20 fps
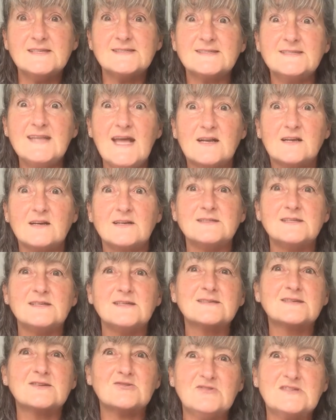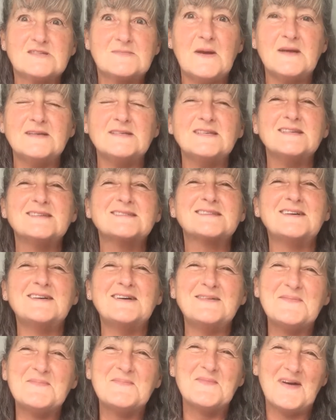snack ideas, crisp ideas that
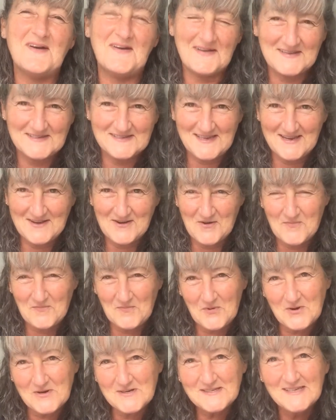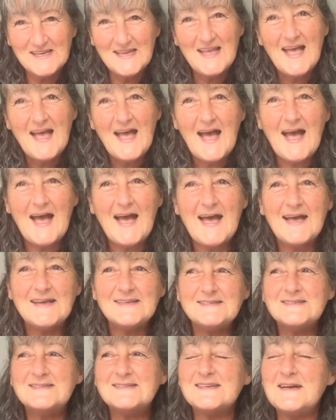I could take on board.
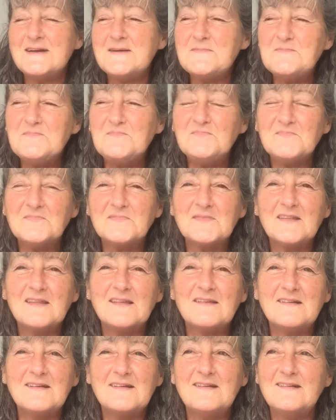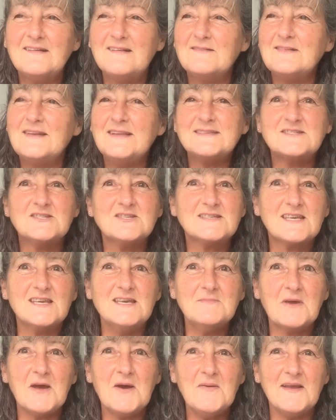And let's just
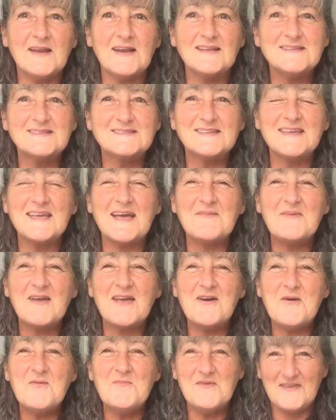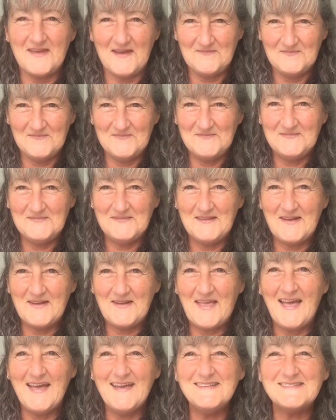keep going and see how we get on with it.
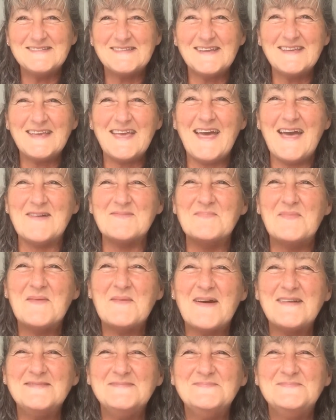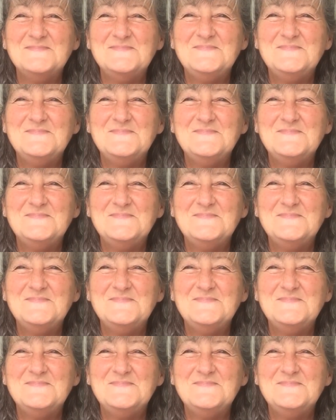Okay, take care. Bye-bye.